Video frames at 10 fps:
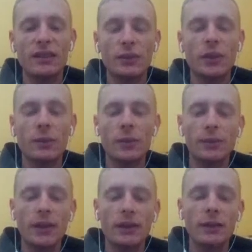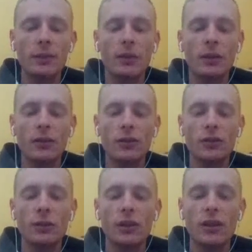since we can manipulate them to all
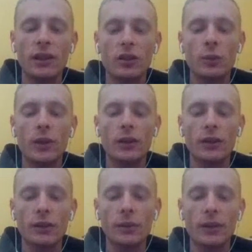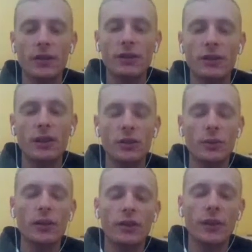hit Swiggler, which is a
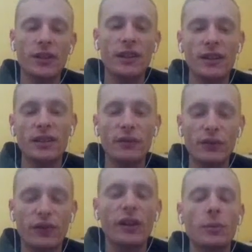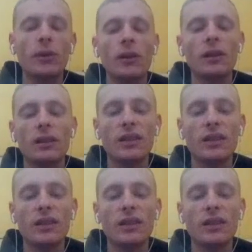1 in 3 chance every fireball.